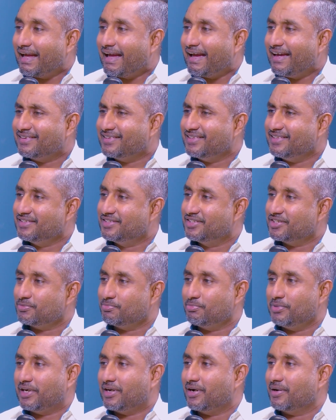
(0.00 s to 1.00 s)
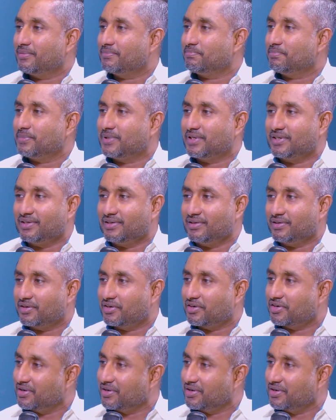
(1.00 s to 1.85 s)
Has it just become a